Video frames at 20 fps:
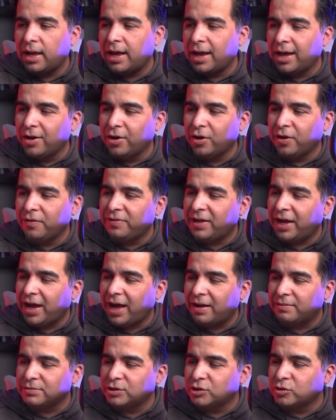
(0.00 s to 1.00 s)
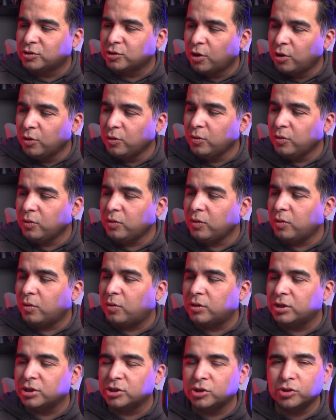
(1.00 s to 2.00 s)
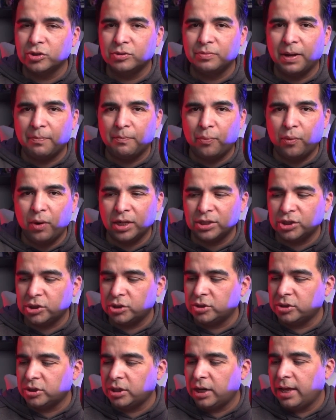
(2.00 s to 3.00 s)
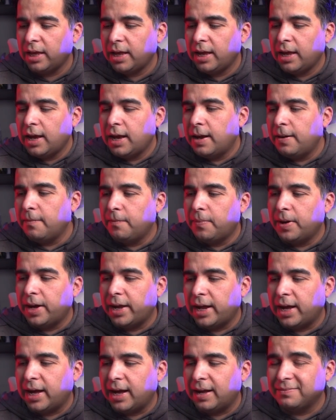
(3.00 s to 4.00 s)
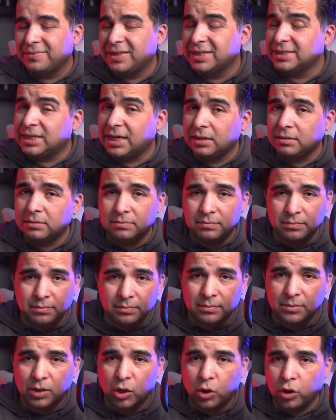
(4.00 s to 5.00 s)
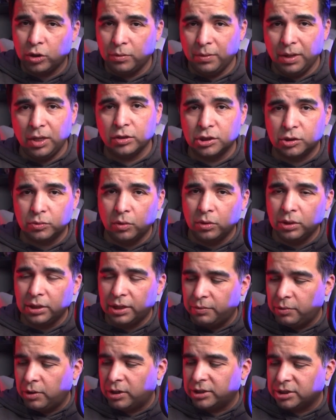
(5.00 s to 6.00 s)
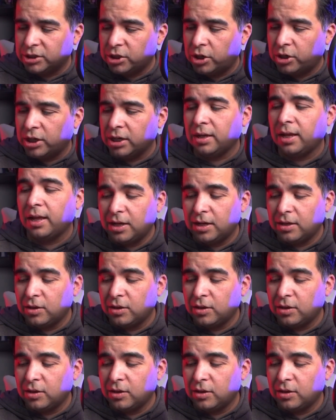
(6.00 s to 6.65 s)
I don't know if they have just glue or just by pressure, but they still could be useful if you're starting.